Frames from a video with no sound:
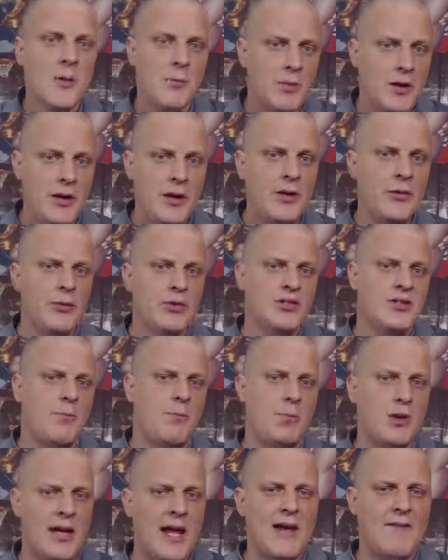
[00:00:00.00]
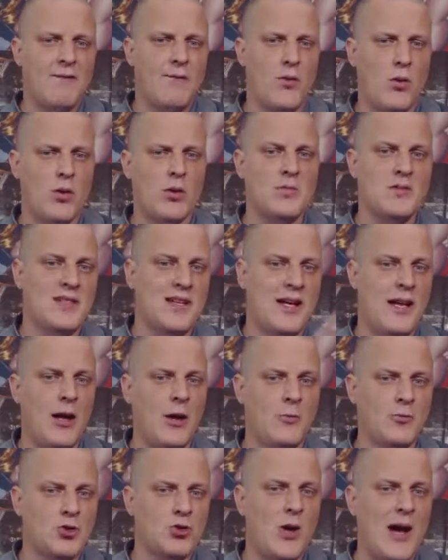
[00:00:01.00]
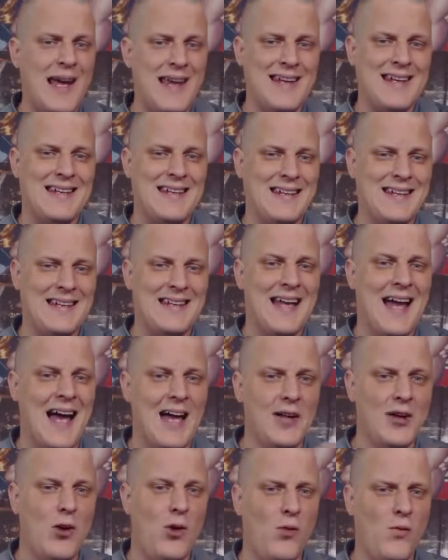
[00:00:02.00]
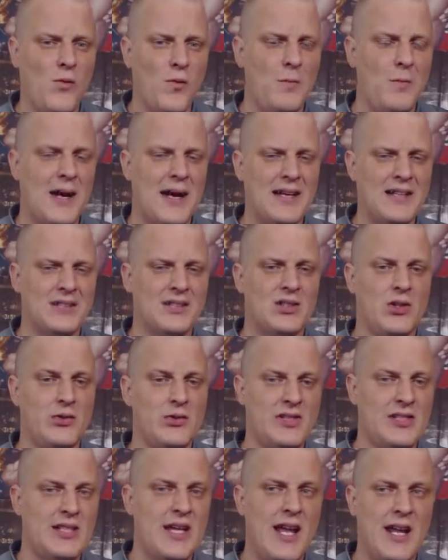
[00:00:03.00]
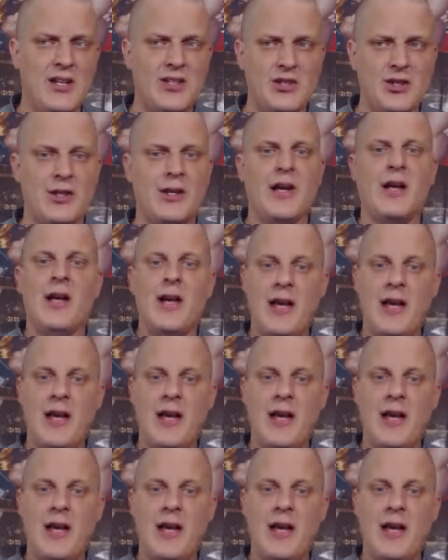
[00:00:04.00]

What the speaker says: But here is a platform to help try and get a guy over by association.